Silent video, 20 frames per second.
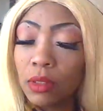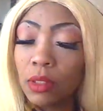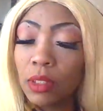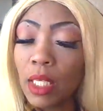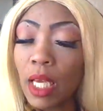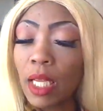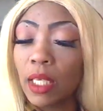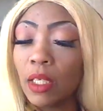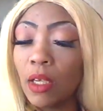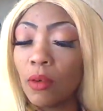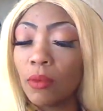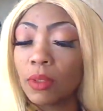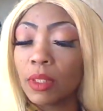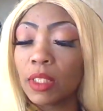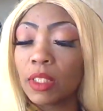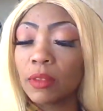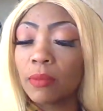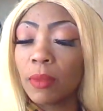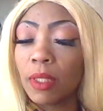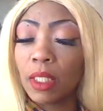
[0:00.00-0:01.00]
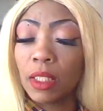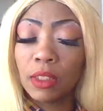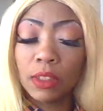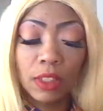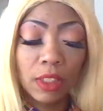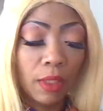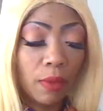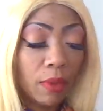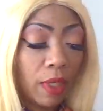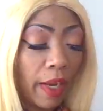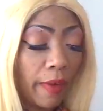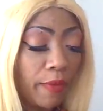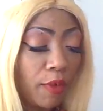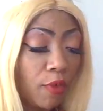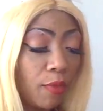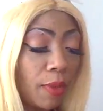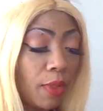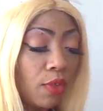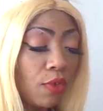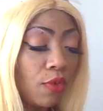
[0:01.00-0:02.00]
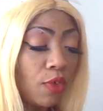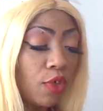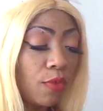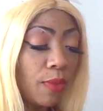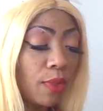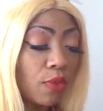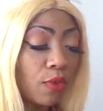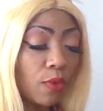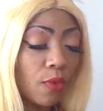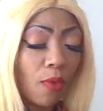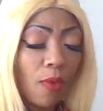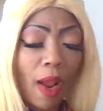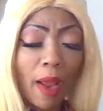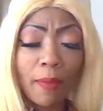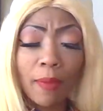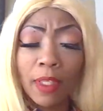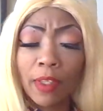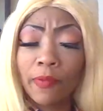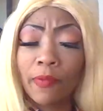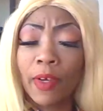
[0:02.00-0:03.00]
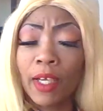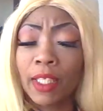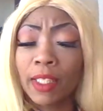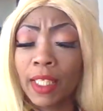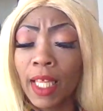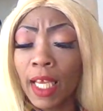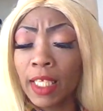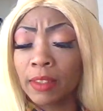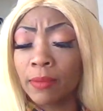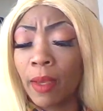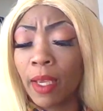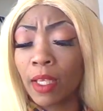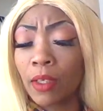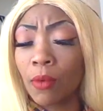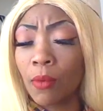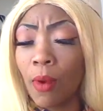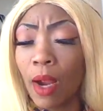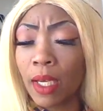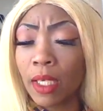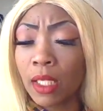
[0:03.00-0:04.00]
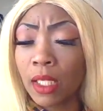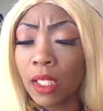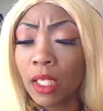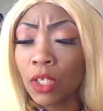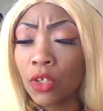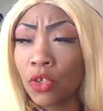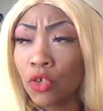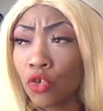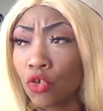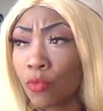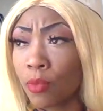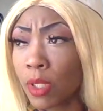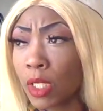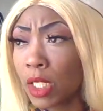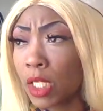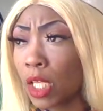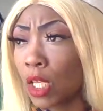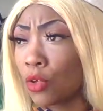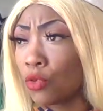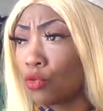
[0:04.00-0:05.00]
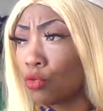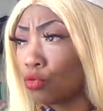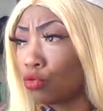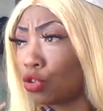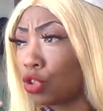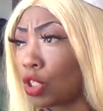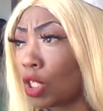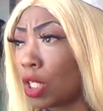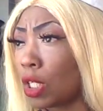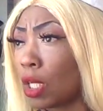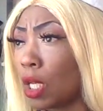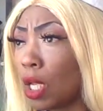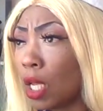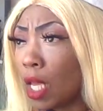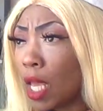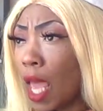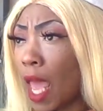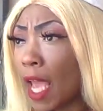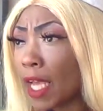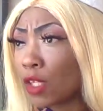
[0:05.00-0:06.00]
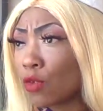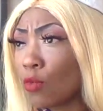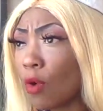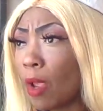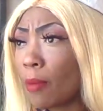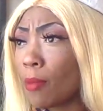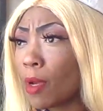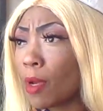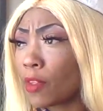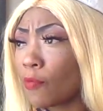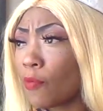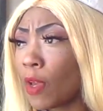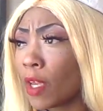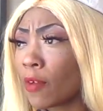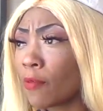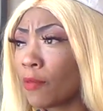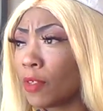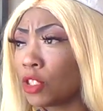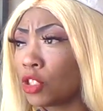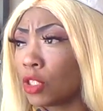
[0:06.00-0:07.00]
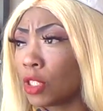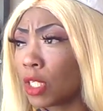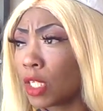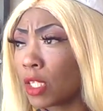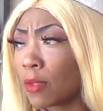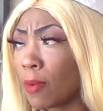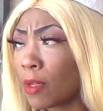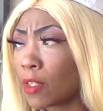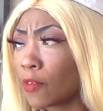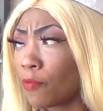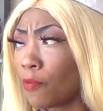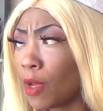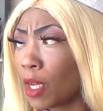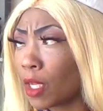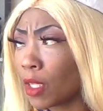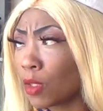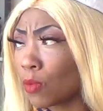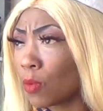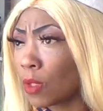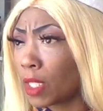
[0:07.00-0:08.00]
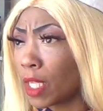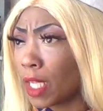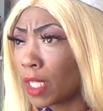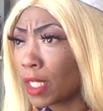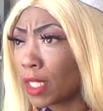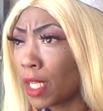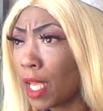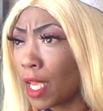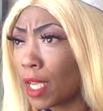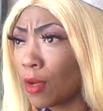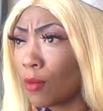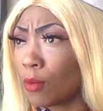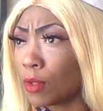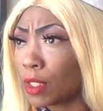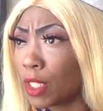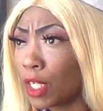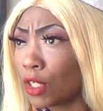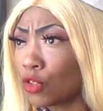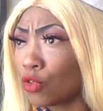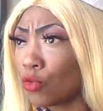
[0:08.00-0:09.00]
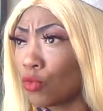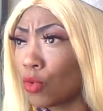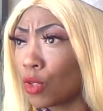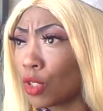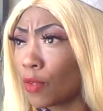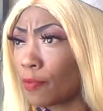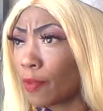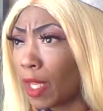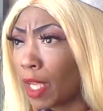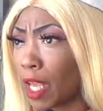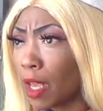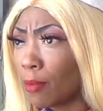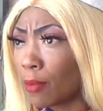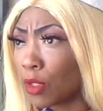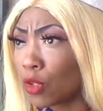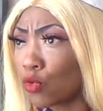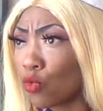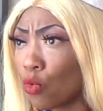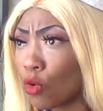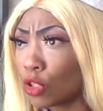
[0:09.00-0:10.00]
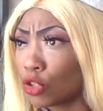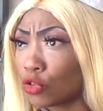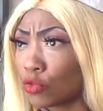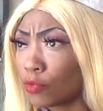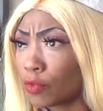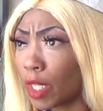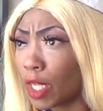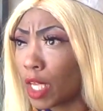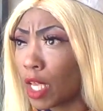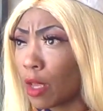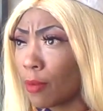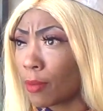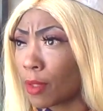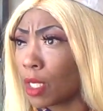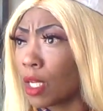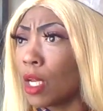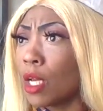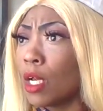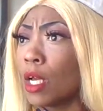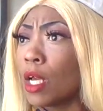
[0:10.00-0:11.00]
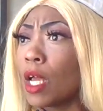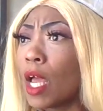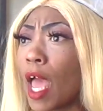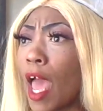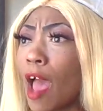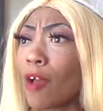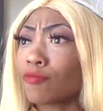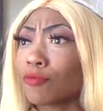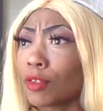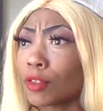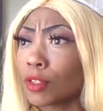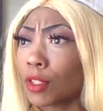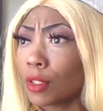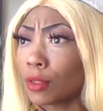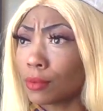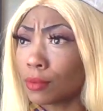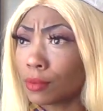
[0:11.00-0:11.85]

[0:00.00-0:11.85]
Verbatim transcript: Y'all know what this means, shit. Whatever you've been doing, you've been doing the right motherfucking things, making the right decisions. You've been seeing through shit. X-ray motherfucking vision. These motherfuckers, what they saying, what they doing. If they coming towards you, they coming after you.